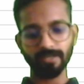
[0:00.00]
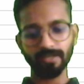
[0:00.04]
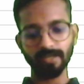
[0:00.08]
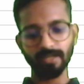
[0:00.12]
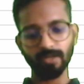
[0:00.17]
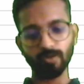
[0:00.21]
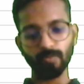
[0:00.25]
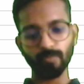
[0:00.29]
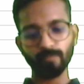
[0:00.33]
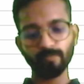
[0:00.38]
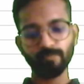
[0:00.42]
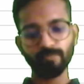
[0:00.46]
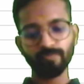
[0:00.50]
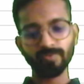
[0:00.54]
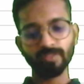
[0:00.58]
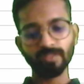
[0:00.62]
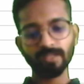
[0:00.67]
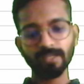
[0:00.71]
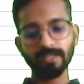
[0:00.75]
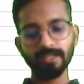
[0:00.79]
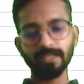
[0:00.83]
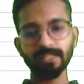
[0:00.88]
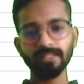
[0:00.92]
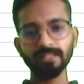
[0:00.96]
Now
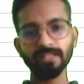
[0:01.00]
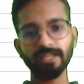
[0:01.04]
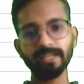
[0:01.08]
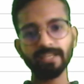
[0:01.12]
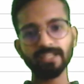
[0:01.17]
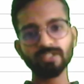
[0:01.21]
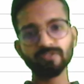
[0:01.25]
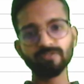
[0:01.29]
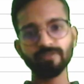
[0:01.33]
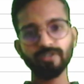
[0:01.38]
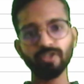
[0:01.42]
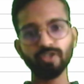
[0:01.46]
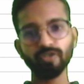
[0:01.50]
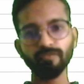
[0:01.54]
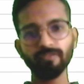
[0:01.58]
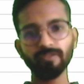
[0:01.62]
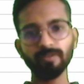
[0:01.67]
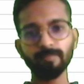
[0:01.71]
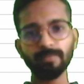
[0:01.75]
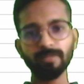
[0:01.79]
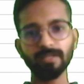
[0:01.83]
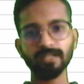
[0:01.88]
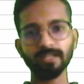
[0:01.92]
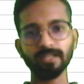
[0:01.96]
in the next video we
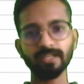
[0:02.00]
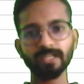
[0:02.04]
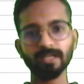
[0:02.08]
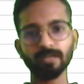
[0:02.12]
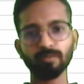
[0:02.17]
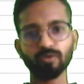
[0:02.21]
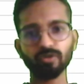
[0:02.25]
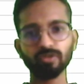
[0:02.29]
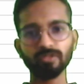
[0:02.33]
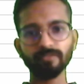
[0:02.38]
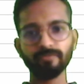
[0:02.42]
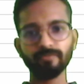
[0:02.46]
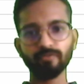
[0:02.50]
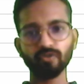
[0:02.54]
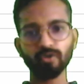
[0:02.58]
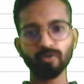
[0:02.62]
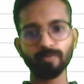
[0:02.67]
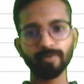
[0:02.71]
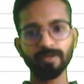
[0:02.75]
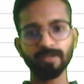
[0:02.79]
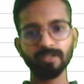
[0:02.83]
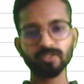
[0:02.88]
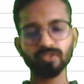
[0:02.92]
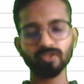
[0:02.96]
will be learning about the 4
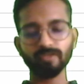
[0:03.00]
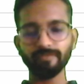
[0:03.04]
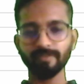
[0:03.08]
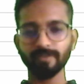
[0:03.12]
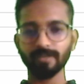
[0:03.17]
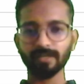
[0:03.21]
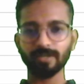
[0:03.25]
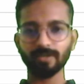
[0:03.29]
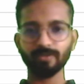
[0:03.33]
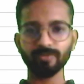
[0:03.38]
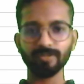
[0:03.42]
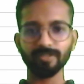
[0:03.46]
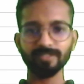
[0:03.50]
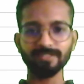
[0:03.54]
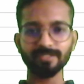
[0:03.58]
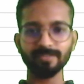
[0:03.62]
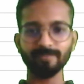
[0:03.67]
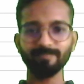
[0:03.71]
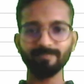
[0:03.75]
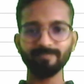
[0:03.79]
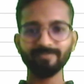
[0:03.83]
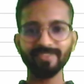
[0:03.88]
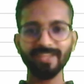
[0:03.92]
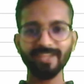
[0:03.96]
pillars of accountancy.
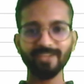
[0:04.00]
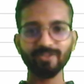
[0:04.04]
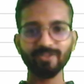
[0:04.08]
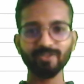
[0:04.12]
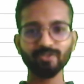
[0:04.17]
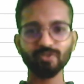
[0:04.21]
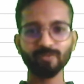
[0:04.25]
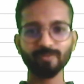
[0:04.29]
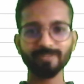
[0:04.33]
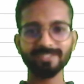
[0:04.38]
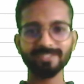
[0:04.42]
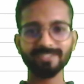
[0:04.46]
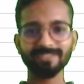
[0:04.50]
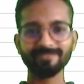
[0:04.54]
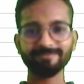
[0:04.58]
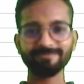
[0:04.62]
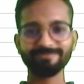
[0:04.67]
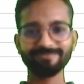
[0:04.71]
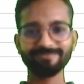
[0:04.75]
Thank you so much.